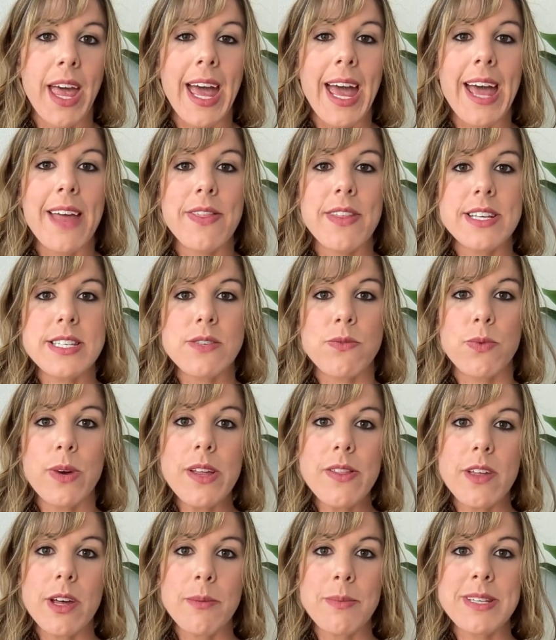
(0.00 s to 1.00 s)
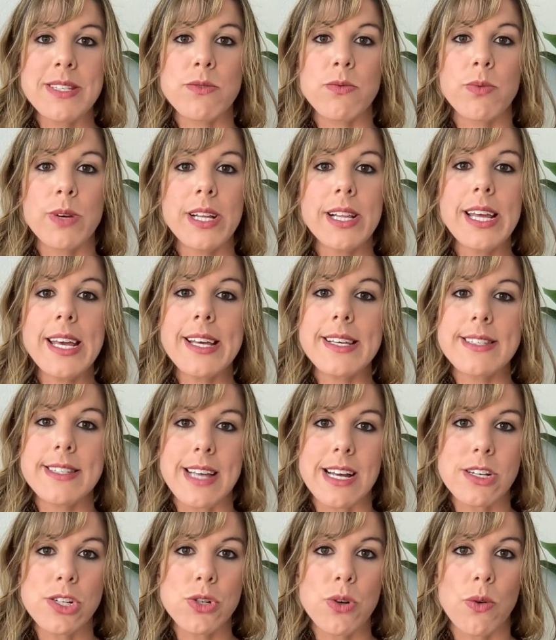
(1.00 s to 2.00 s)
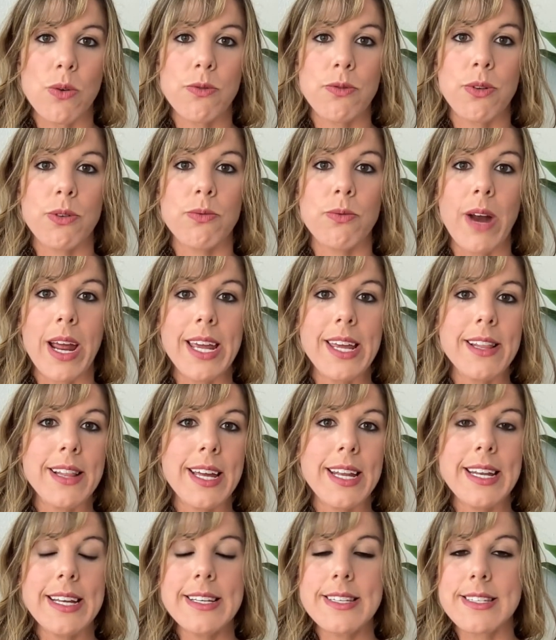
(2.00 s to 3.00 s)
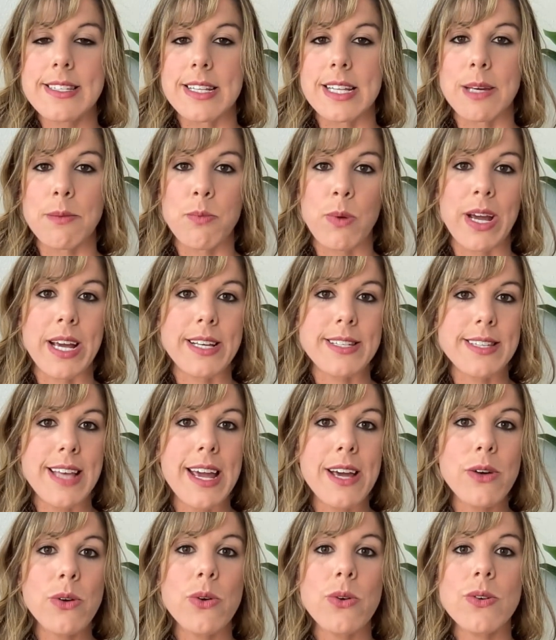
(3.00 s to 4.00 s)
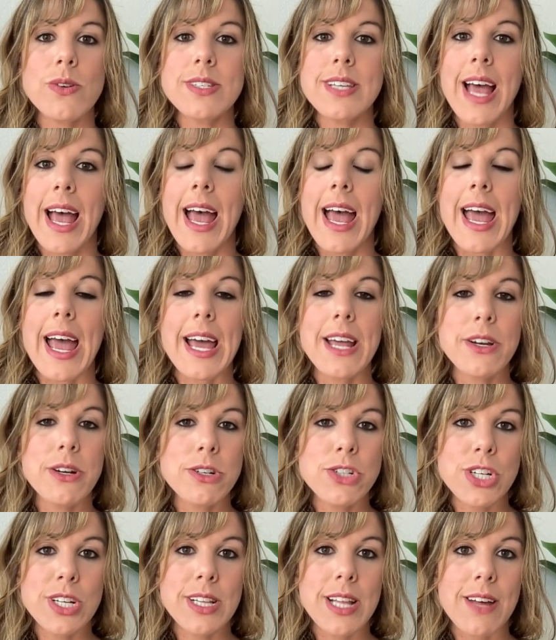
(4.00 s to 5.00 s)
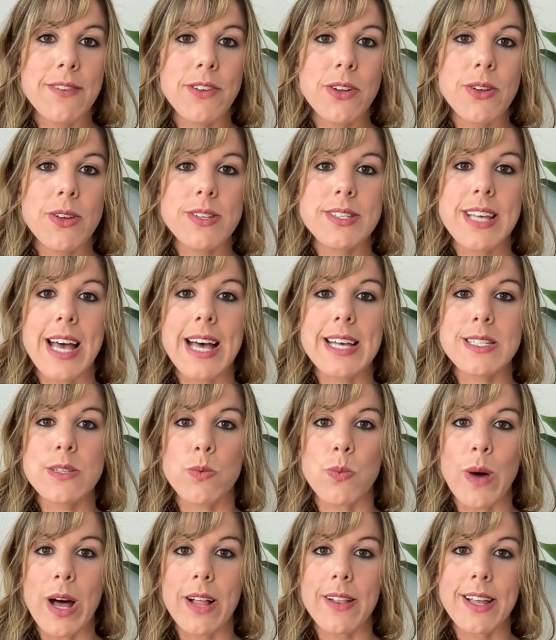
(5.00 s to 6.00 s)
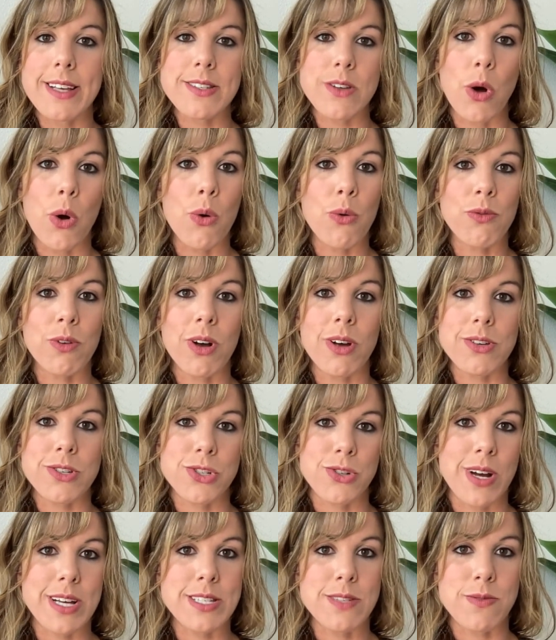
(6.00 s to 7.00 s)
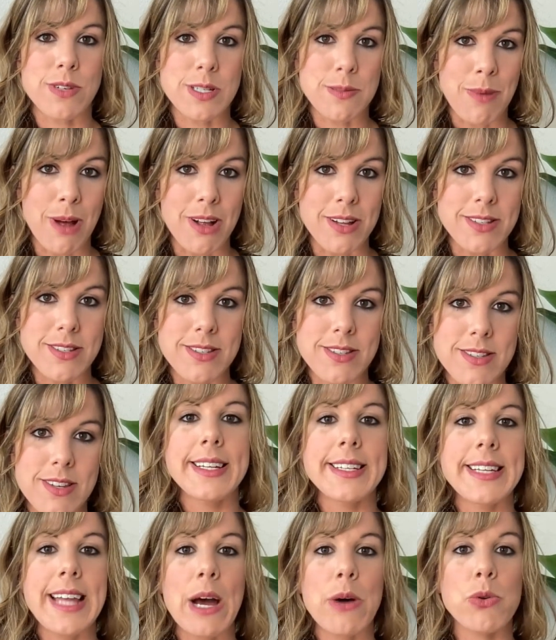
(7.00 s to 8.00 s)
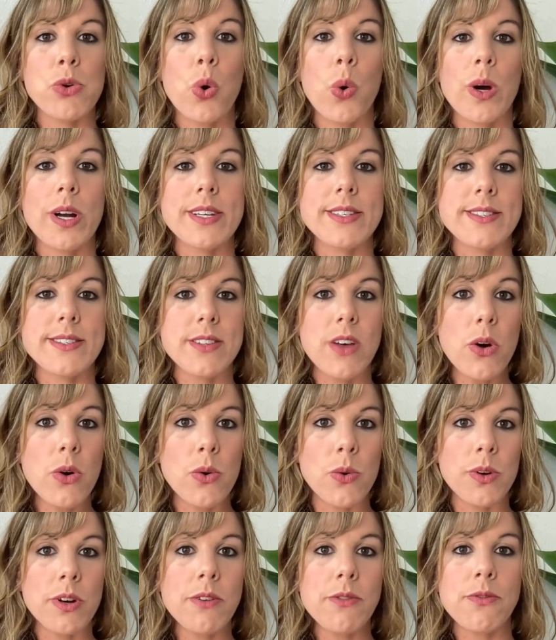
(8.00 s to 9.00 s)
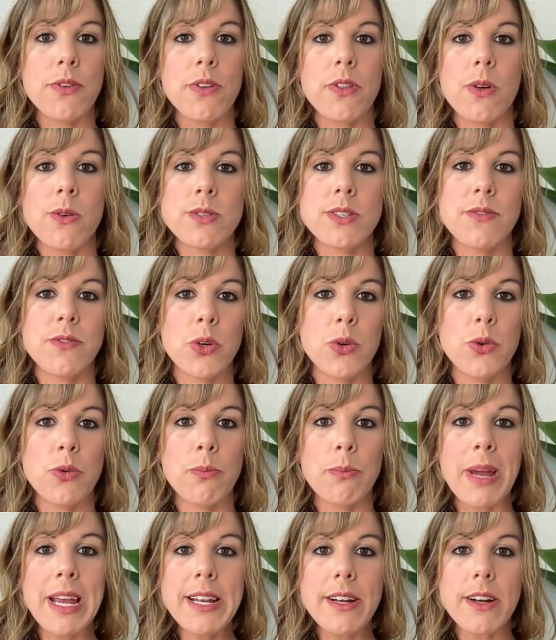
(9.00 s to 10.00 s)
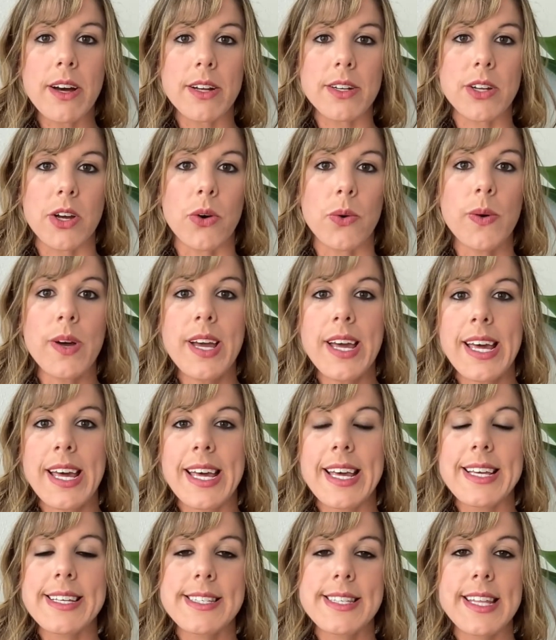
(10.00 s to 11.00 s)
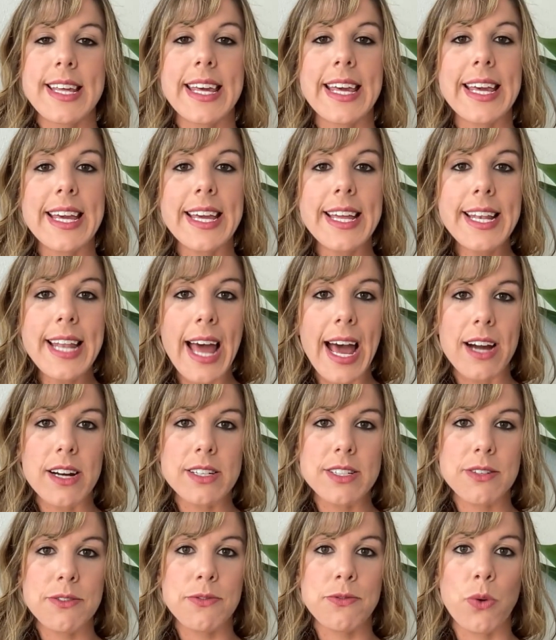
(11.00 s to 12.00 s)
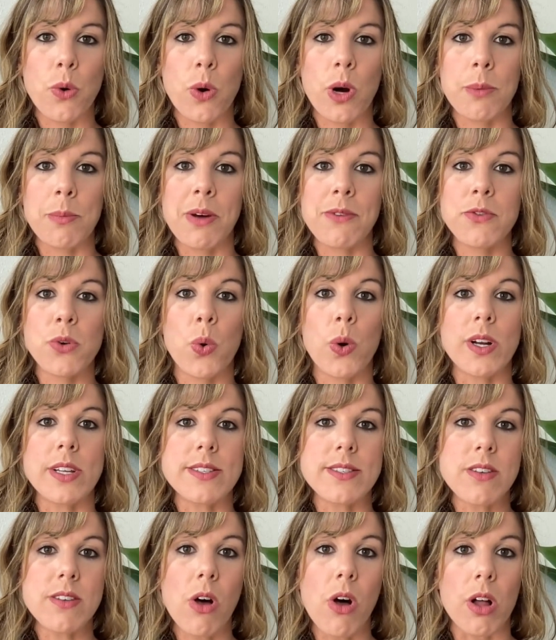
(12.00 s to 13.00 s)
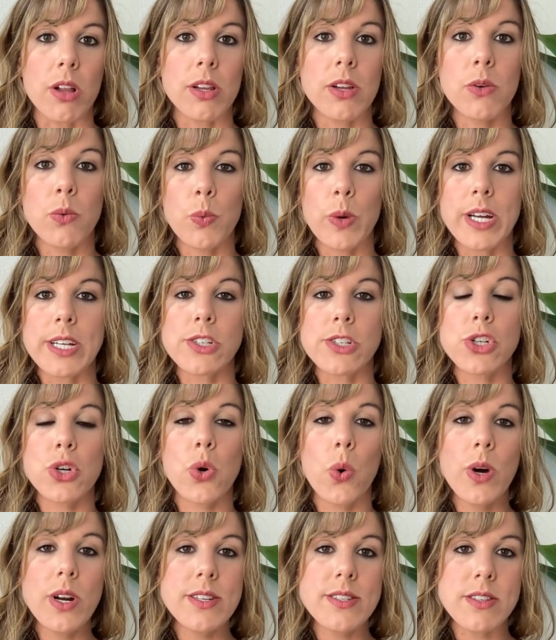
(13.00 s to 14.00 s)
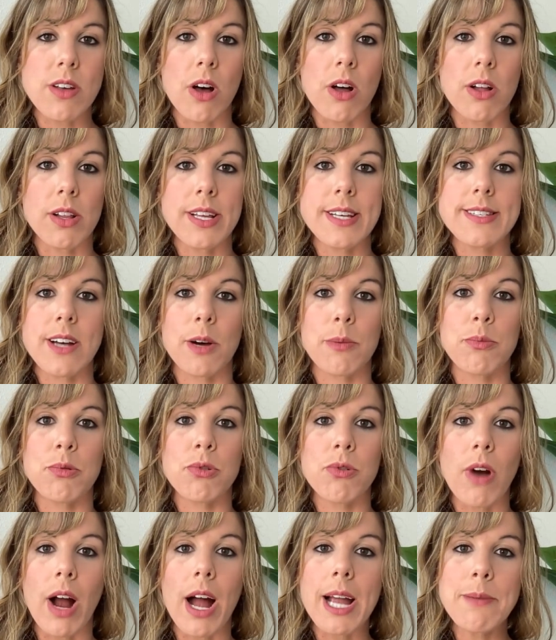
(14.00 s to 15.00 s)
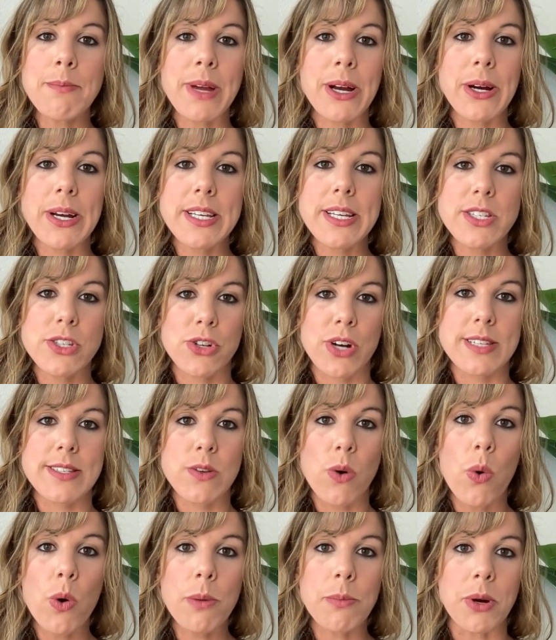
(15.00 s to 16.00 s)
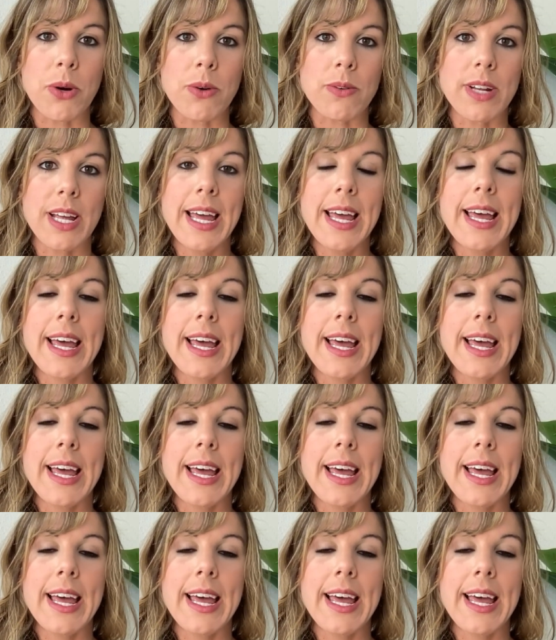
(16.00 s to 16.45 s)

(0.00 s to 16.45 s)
And this rhythm is really essential for regulating sleep wake cycles, energy levels, as well as overall stress response. Now, cortisone, for those of you who may not know, is the inactive form of cortisol, which cortisol is our primary stress hormone.